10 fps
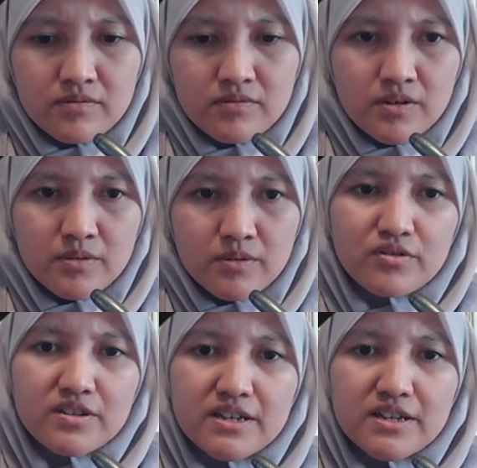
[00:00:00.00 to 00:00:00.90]
because
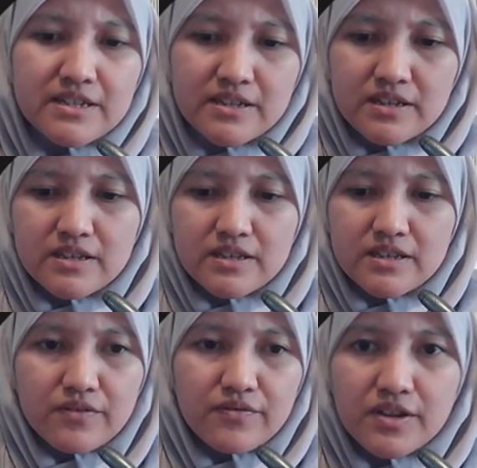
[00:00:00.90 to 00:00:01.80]
this is the
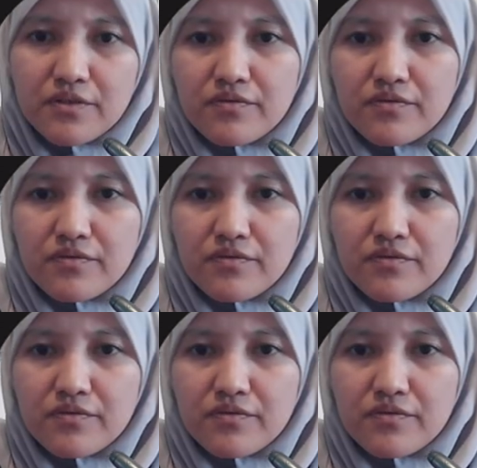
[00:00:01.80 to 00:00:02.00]
if